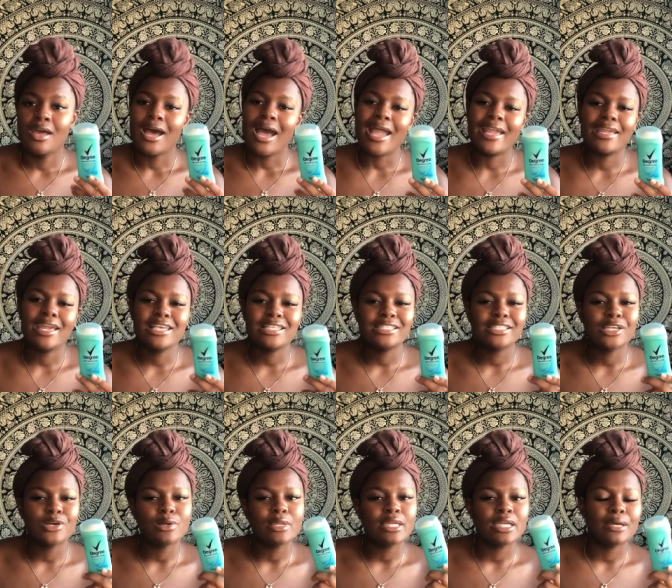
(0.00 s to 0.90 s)
I guess the
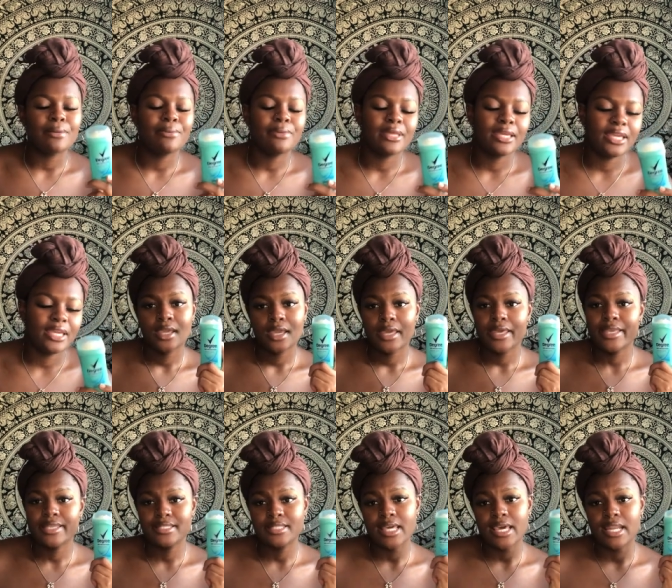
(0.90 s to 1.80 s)
only complaint
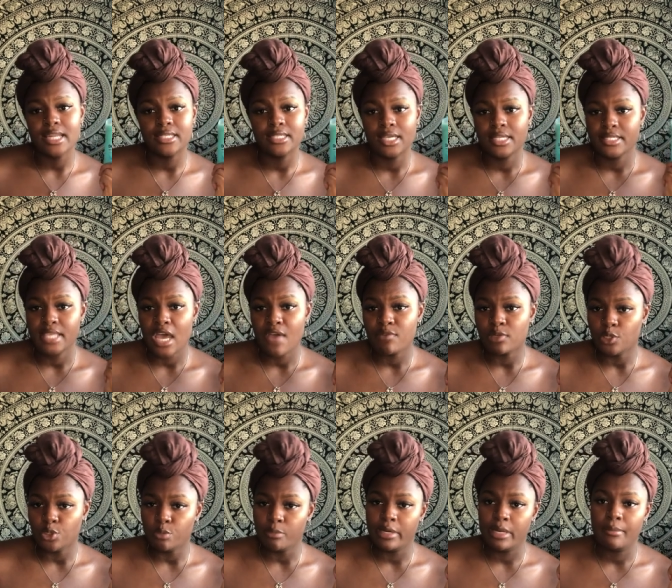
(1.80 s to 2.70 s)
is that it does have
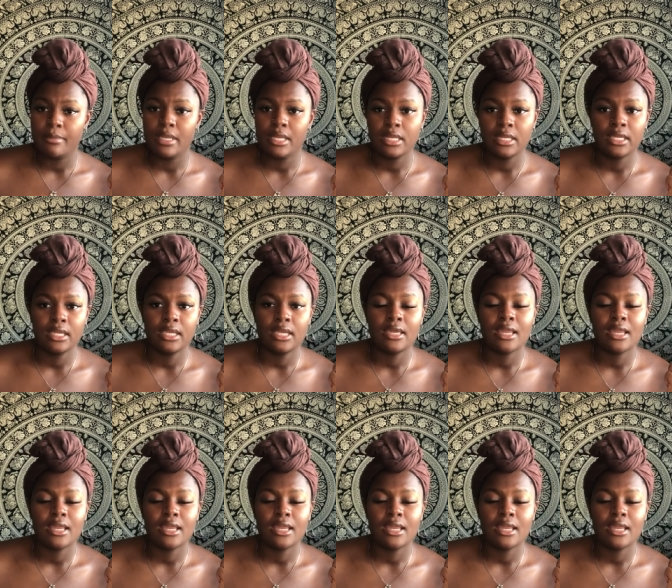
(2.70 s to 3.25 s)
aluminum in it,